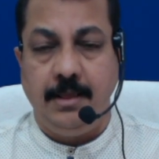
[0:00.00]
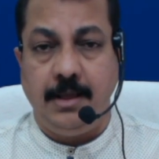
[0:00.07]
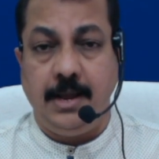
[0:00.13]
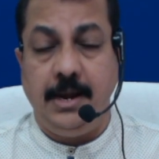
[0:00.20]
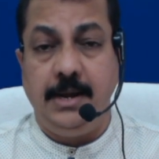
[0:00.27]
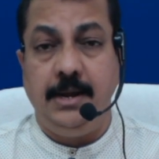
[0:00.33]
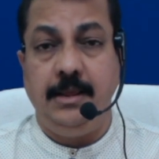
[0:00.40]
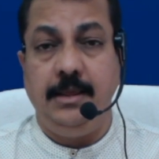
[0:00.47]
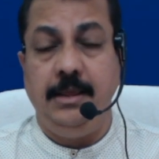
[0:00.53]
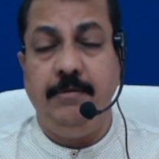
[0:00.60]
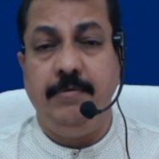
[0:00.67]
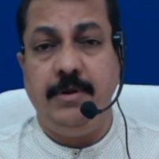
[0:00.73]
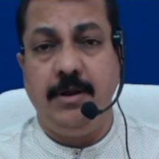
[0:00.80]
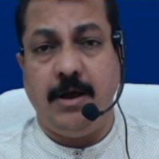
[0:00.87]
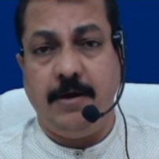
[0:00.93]
And
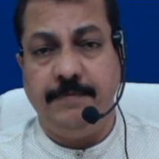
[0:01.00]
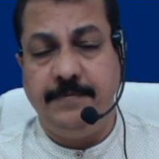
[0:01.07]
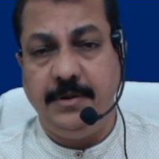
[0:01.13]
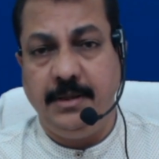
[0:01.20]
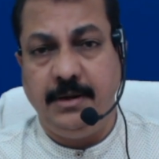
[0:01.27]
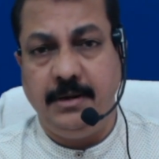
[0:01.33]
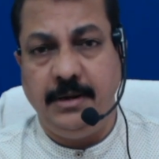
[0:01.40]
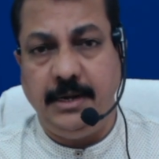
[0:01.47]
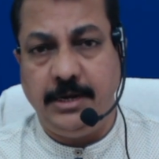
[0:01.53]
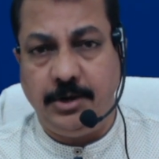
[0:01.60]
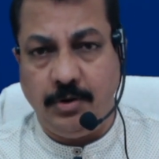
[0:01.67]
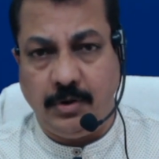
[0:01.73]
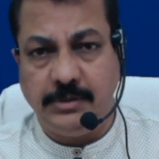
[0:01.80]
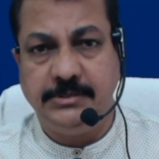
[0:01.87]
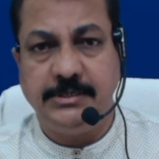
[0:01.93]
even after it
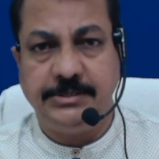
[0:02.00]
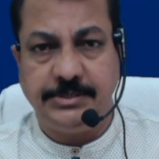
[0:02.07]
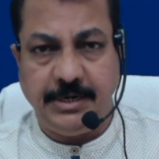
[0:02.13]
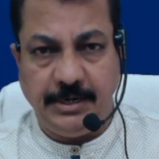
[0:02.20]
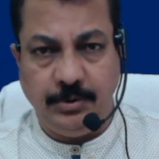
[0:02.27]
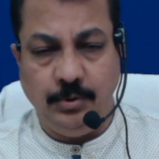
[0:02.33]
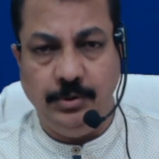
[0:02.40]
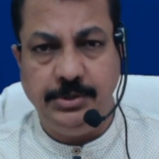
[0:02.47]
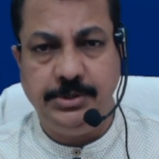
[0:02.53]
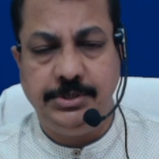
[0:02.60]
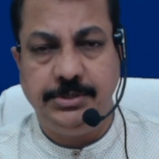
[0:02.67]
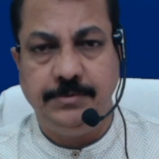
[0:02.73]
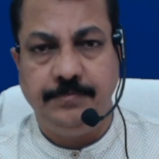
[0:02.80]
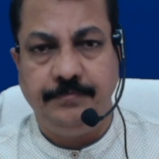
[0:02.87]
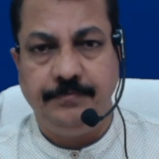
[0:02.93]
lost the statehood
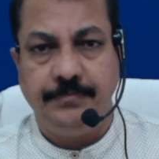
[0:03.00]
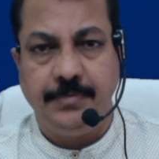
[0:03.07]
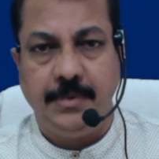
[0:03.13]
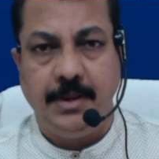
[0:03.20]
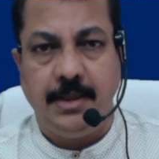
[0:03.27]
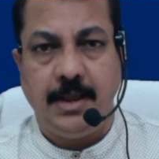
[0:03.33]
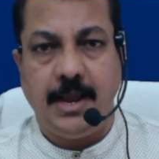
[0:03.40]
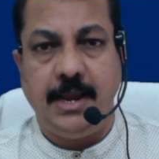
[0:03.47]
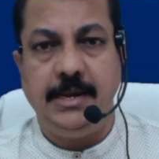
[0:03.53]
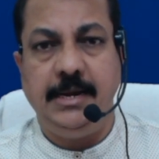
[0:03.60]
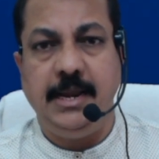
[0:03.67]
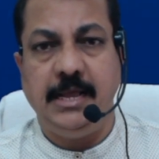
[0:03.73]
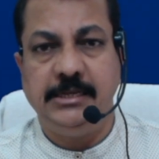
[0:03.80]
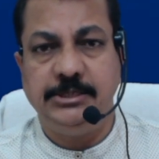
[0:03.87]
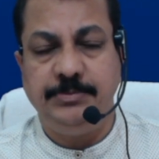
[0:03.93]
and
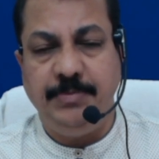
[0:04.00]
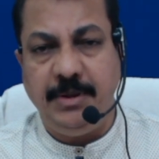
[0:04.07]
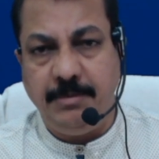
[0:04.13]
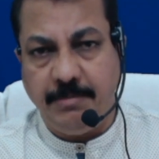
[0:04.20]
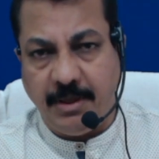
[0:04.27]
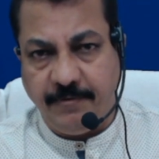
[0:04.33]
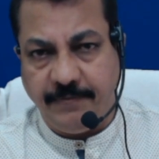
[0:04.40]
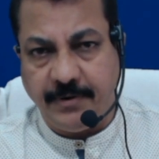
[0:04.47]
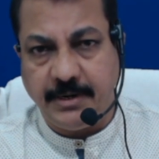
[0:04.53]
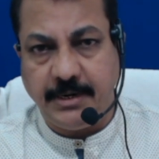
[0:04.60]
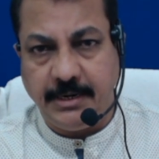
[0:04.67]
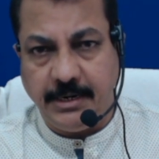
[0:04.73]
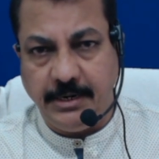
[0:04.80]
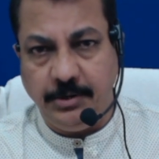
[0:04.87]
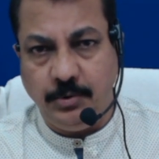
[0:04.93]
it has been
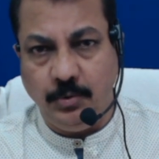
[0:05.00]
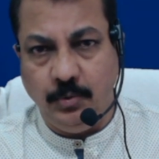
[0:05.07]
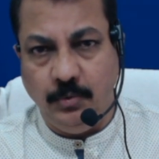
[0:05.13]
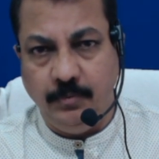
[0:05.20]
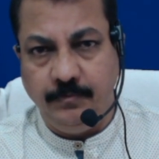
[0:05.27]
bifurcated into